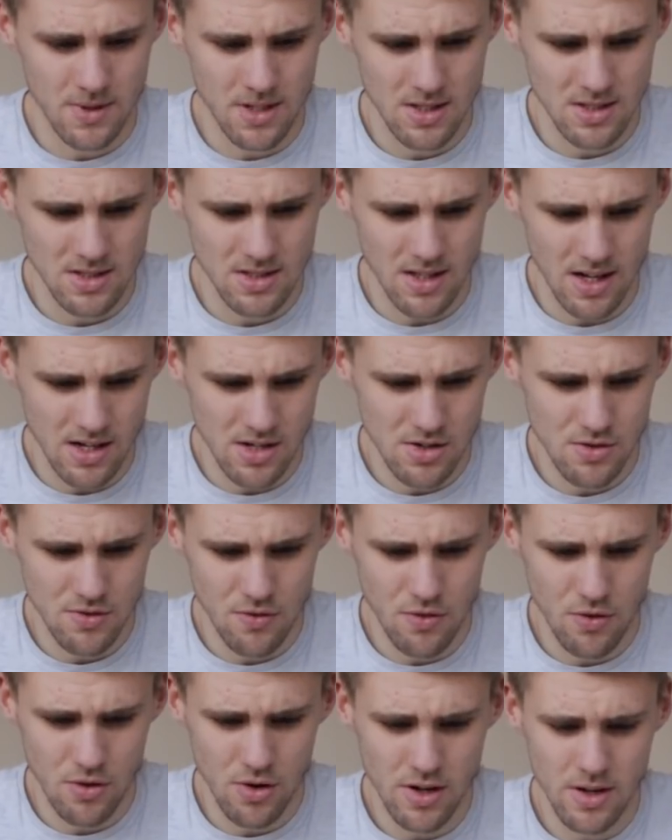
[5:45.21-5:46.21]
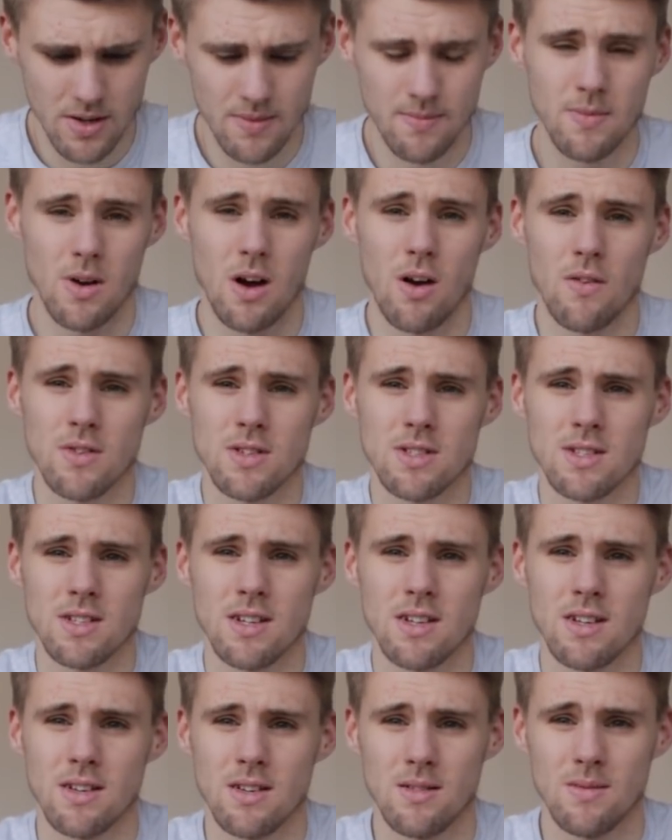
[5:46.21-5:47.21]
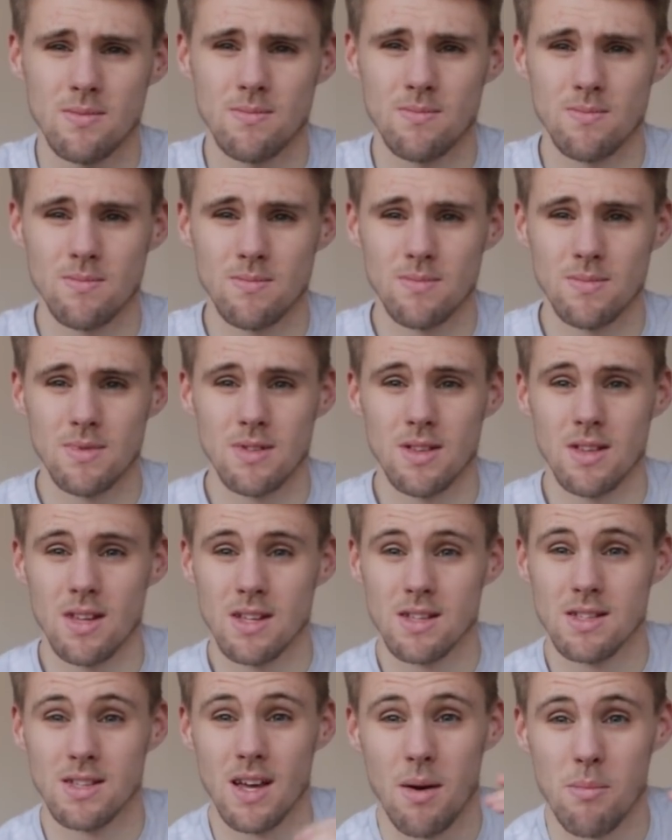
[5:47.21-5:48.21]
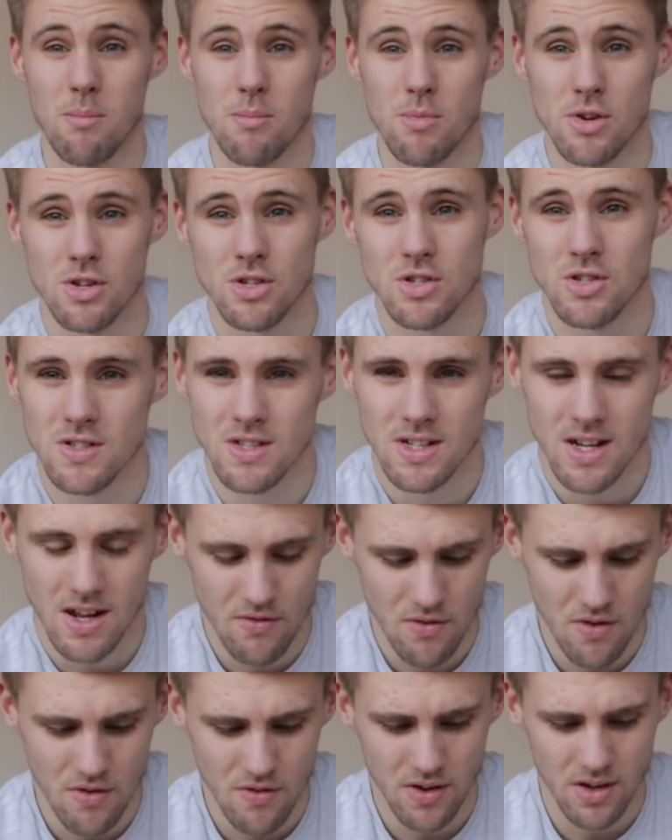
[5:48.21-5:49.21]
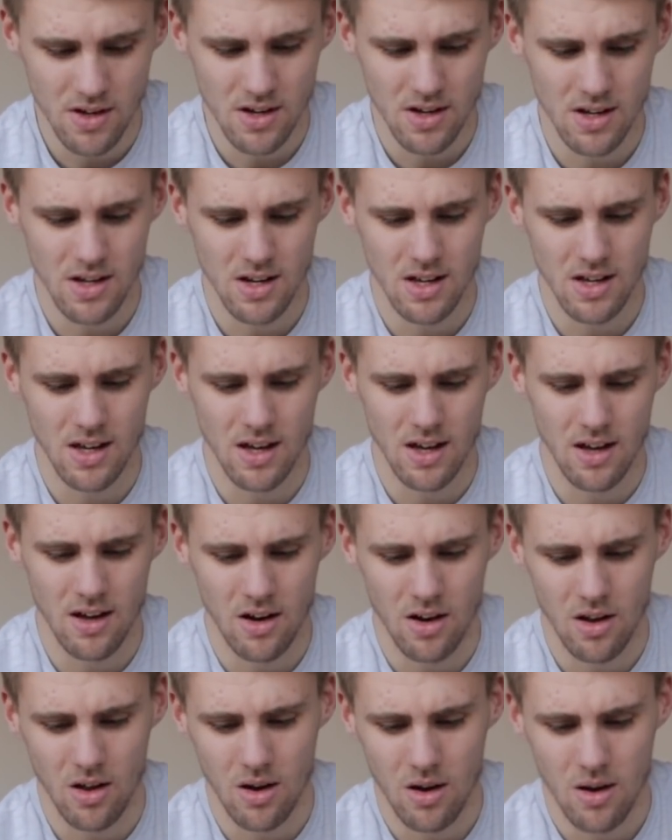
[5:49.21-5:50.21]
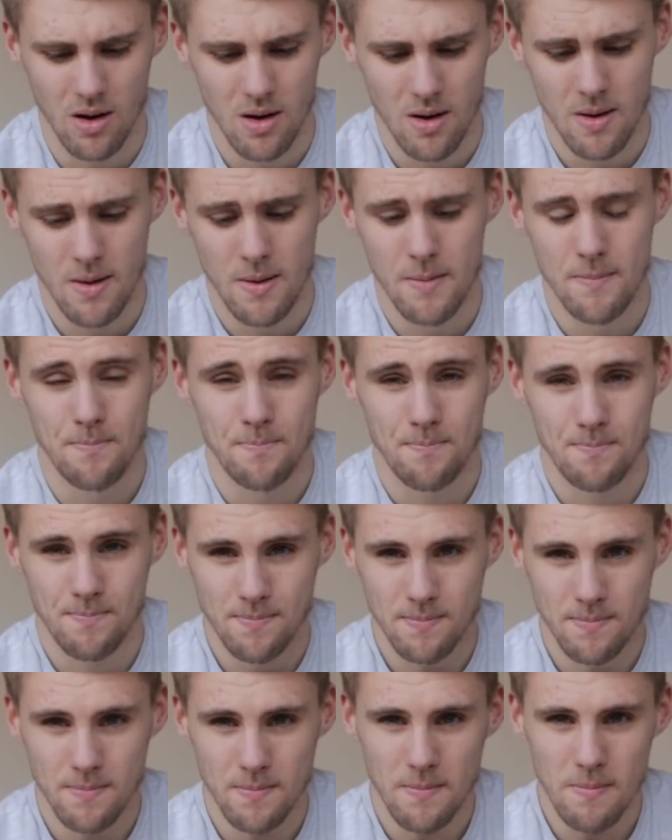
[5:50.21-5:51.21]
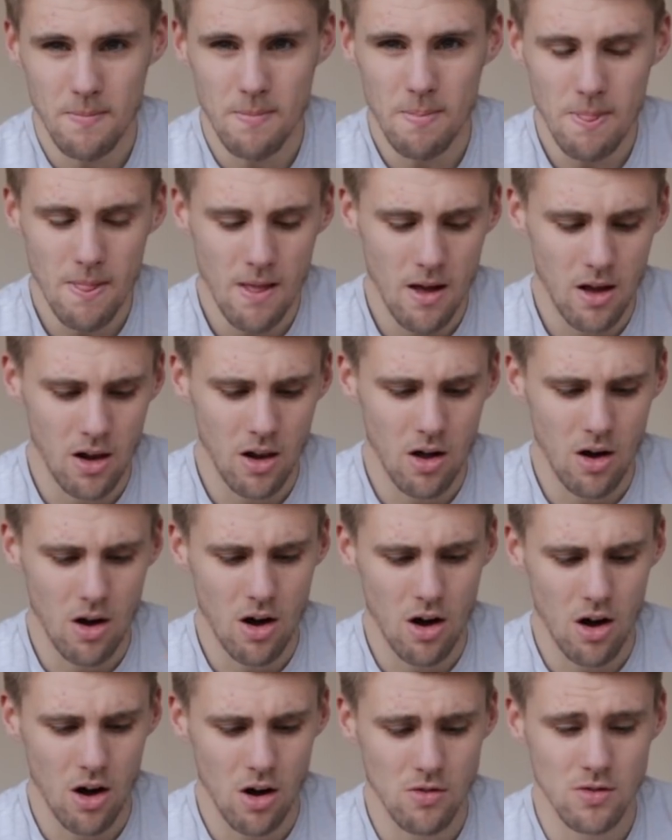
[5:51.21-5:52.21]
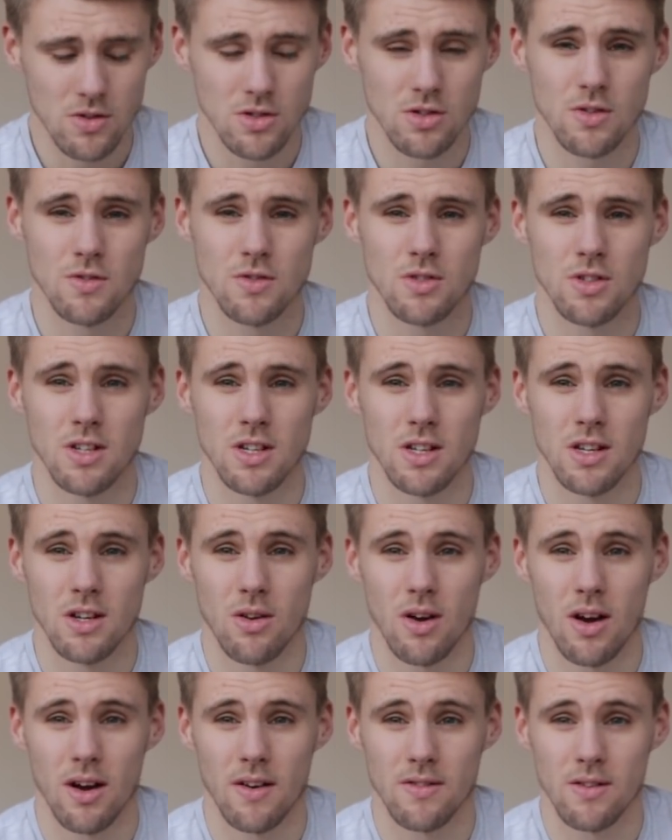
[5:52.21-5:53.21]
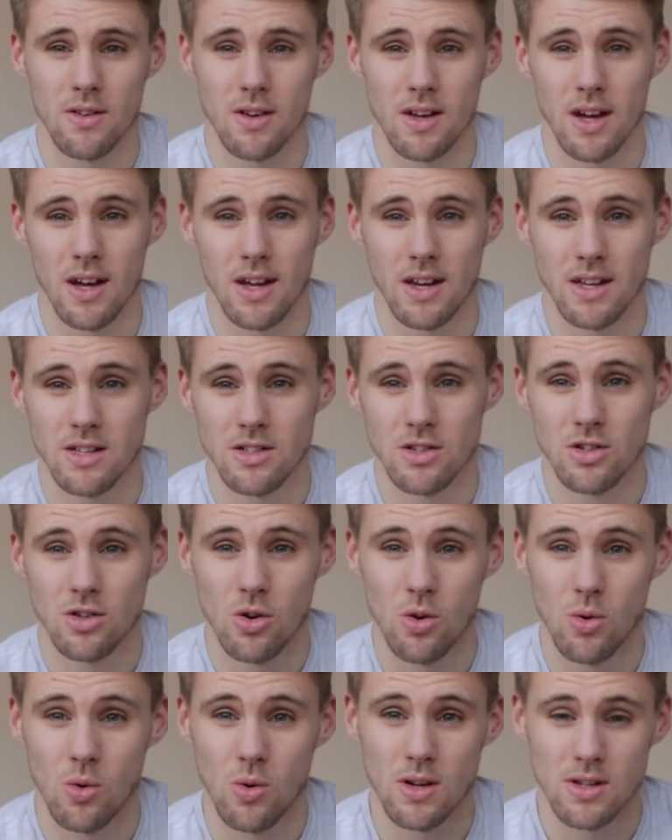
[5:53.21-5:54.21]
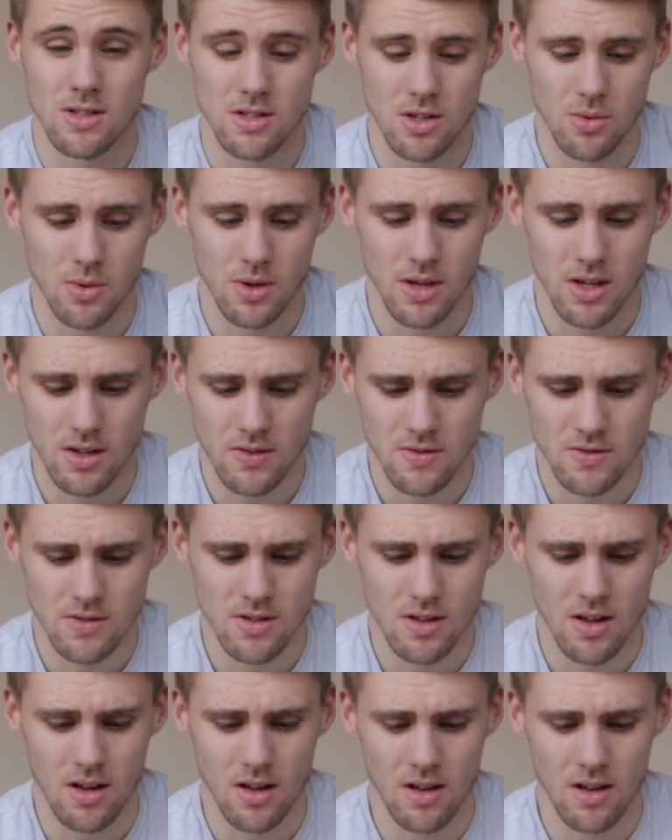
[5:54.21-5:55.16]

Stage 3, obviously the temperatures and everything are gonna get a lot hotter and stuff, so you're gonna have to get an intercooler, so it gives